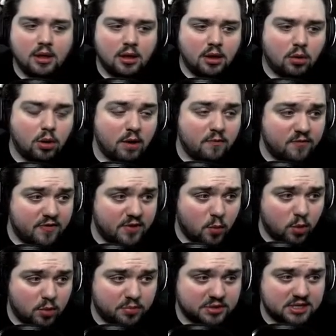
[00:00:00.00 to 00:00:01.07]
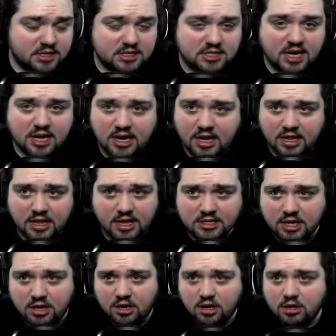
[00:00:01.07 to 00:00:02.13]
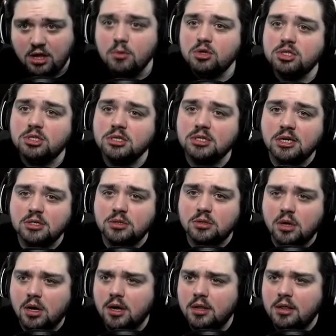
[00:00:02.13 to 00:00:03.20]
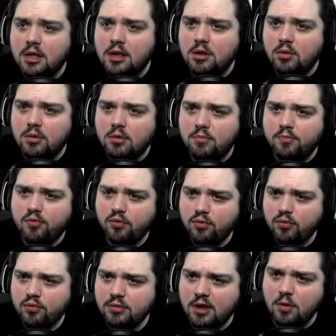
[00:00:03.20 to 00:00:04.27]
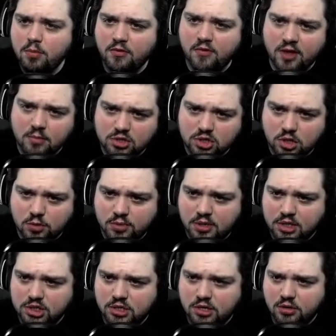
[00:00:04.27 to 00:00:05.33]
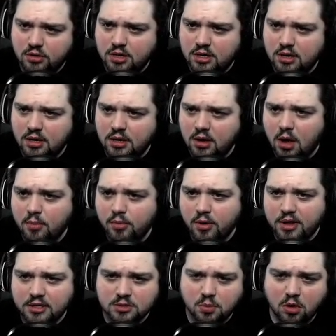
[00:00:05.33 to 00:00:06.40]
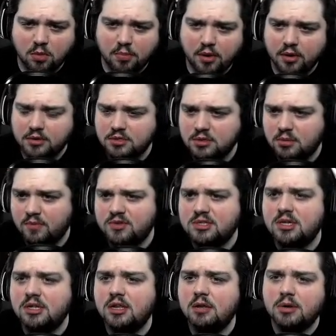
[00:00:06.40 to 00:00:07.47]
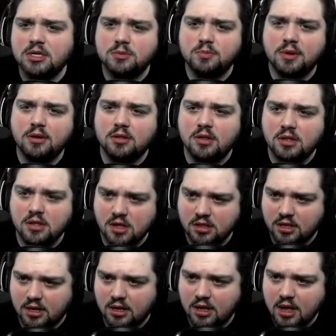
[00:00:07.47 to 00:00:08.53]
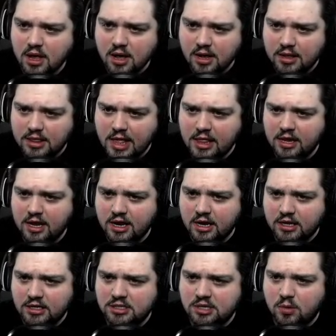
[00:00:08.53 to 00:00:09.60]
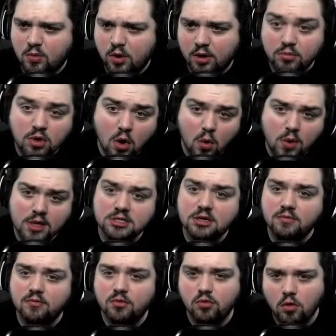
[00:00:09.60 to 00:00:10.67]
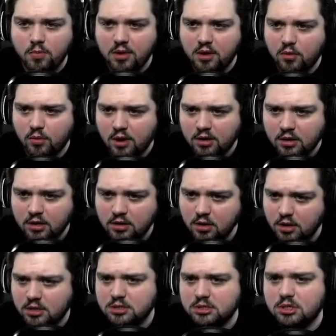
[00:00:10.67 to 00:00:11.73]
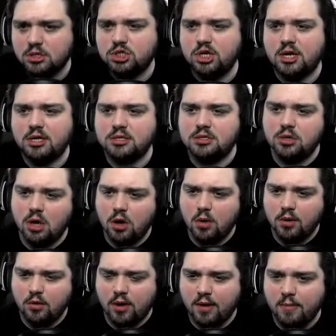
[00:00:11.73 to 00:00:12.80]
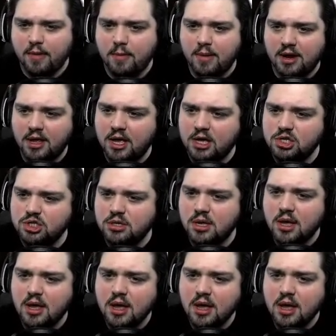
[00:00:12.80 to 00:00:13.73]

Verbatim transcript: We're at 51% sanity. That's not good. The emergency lights are on. They don't provide much illumination and only operate in small parts of the facility, but it's better than nothing. Now that I can at least see where I'm going instead of groping around in the dark, it's a good chance to go and grab my medication.